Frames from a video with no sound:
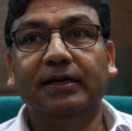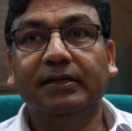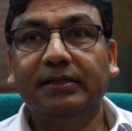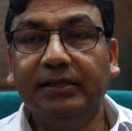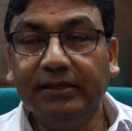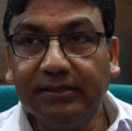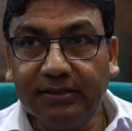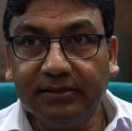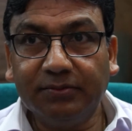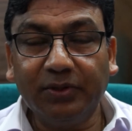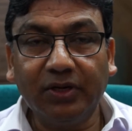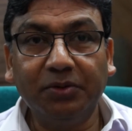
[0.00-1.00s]
This
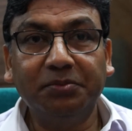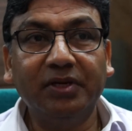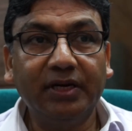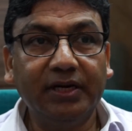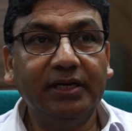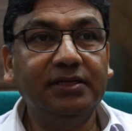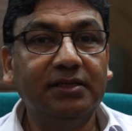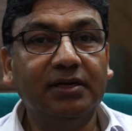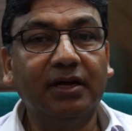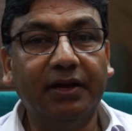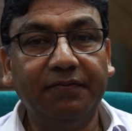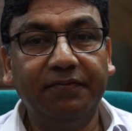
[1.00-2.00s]
is one of the reasons
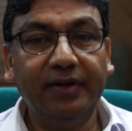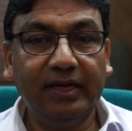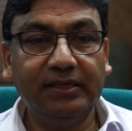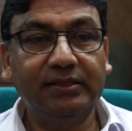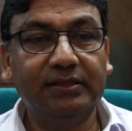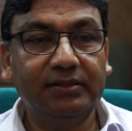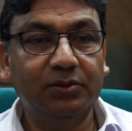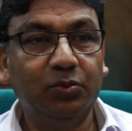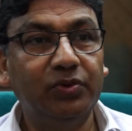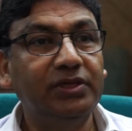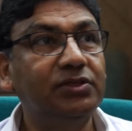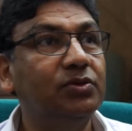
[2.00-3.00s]
I felt
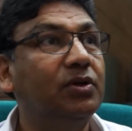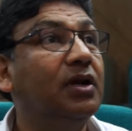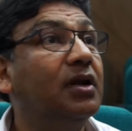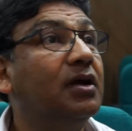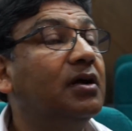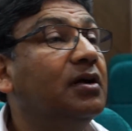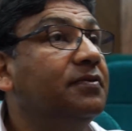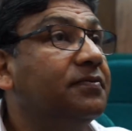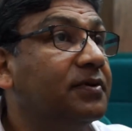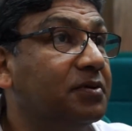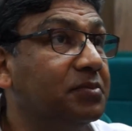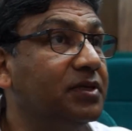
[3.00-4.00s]
we should learn
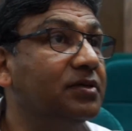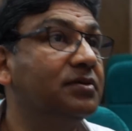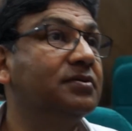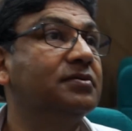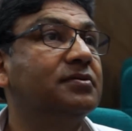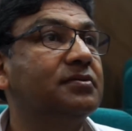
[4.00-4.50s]
from you